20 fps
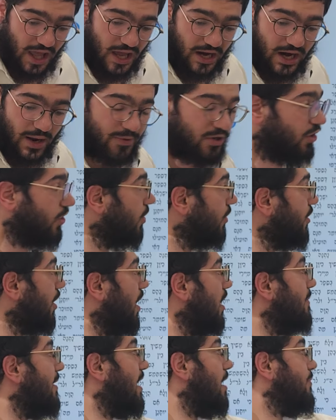Rabbi
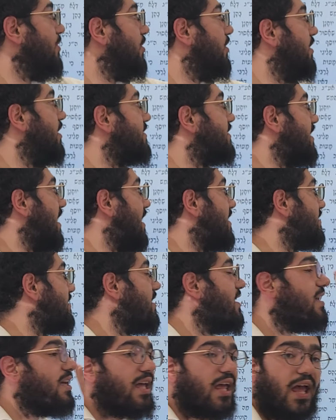Yehuda says,
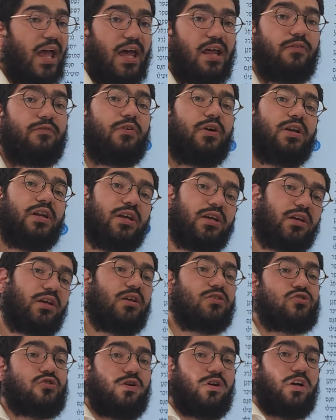chenvani
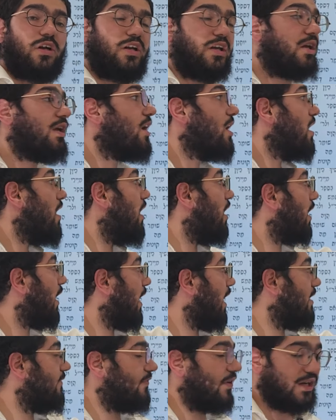kishulchani. A
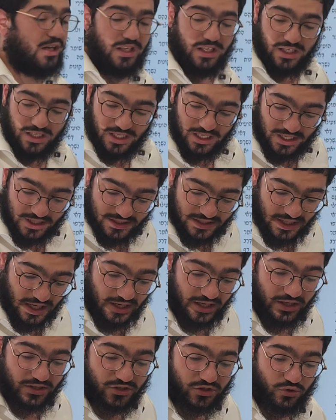chenvani is,
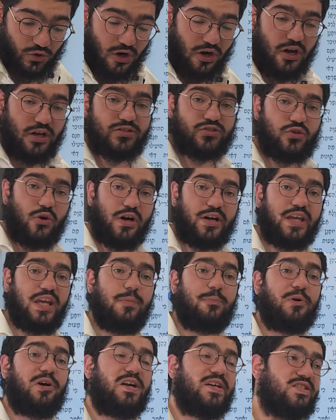a
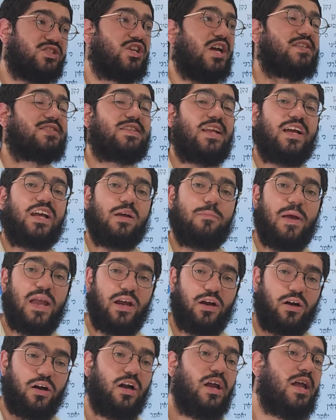storekeeper is just like a
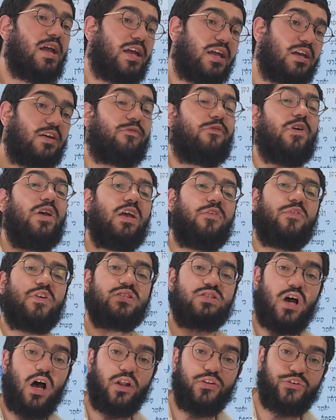banker. If
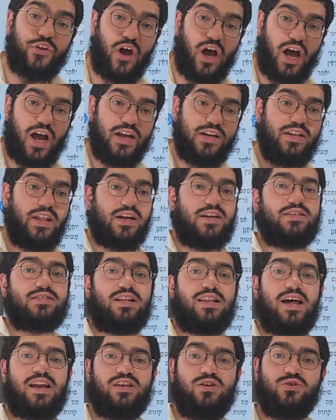it's untied, then he's
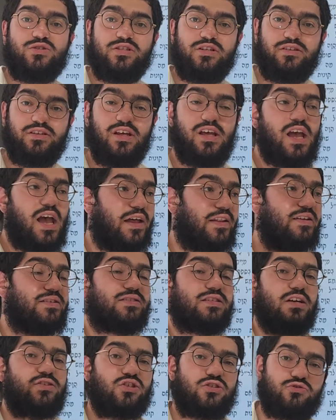allowed to use it. And this is
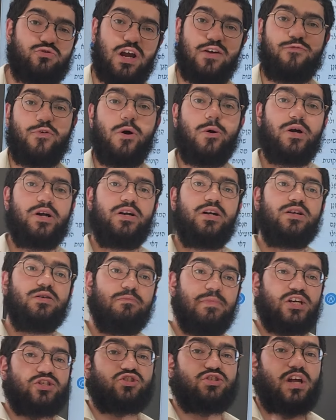such a straightforward
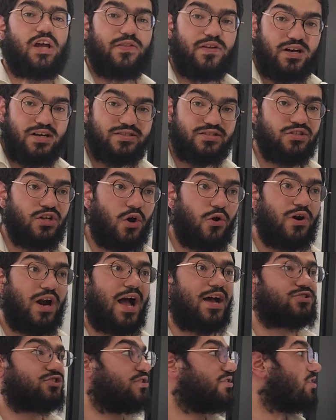Mishnah. There is no
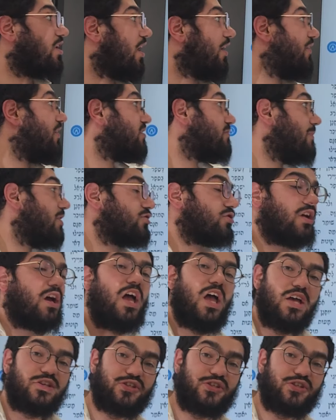Rashis on this Mishnah.